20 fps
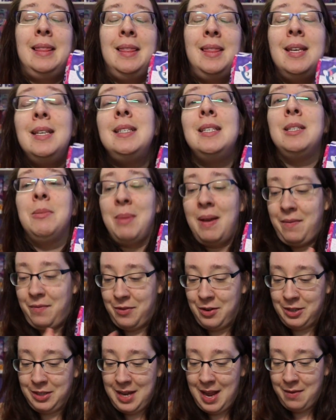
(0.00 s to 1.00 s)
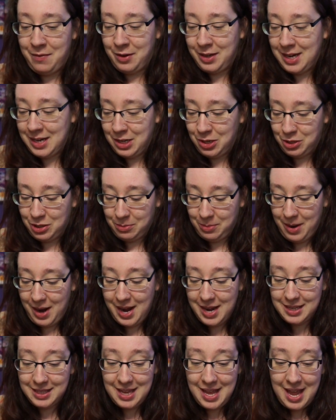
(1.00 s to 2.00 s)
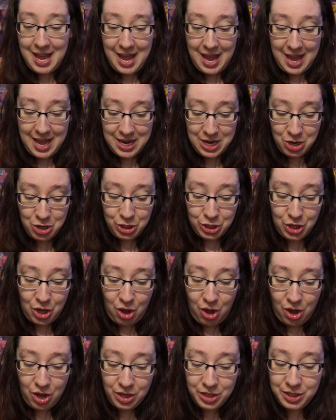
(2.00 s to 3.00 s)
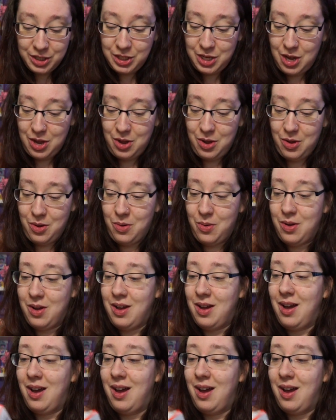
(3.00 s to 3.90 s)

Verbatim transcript: this is my first ever Kinder Surprise. And there's also